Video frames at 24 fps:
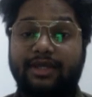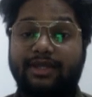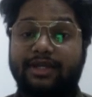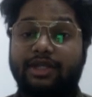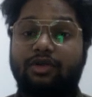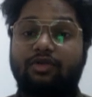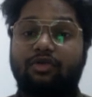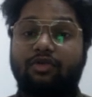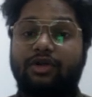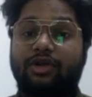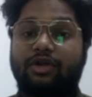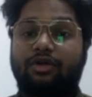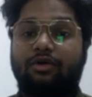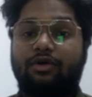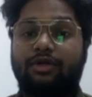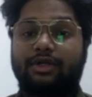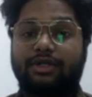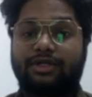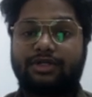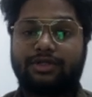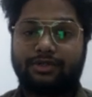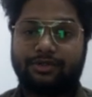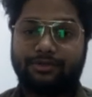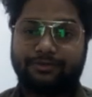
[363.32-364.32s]
any code
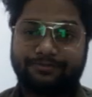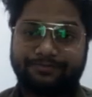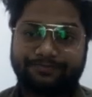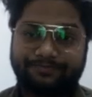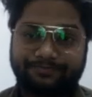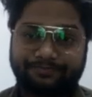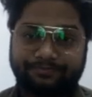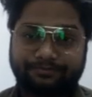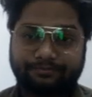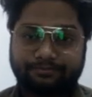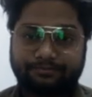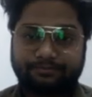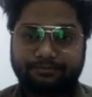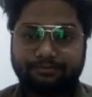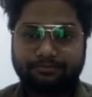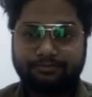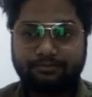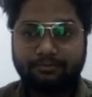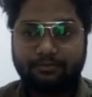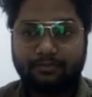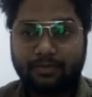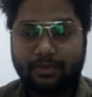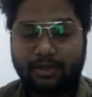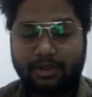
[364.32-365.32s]
according to you,
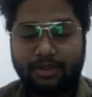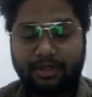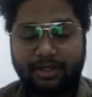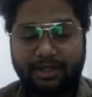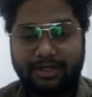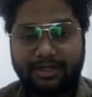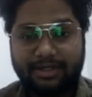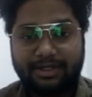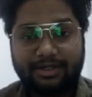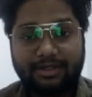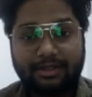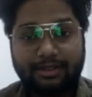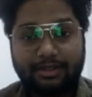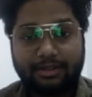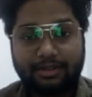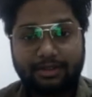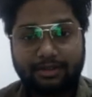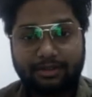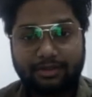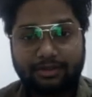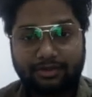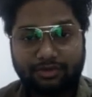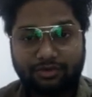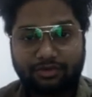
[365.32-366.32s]
and
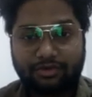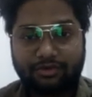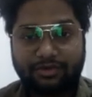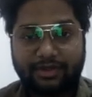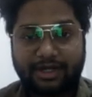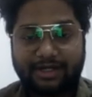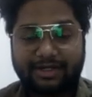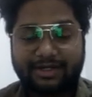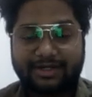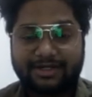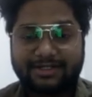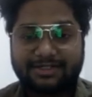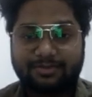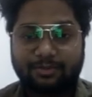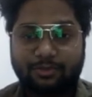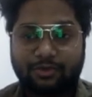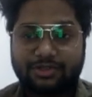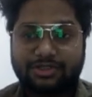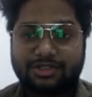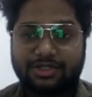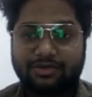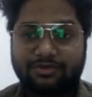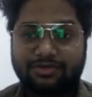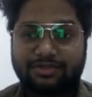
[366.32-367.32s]
you know that it is
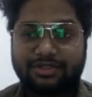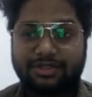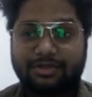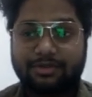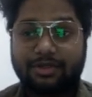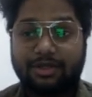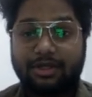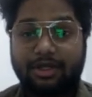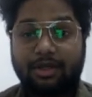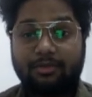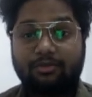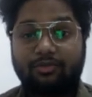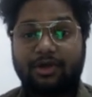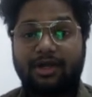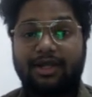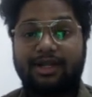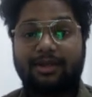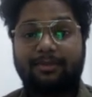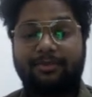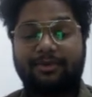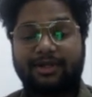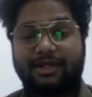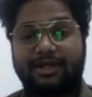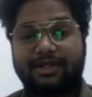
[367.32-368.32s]
mostly used in
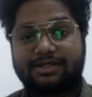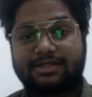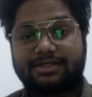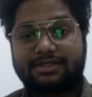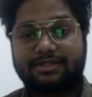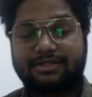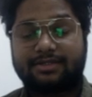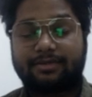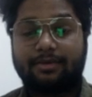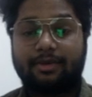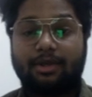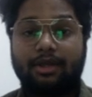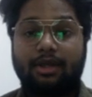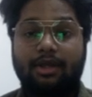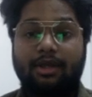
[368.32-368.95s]
mobile applications.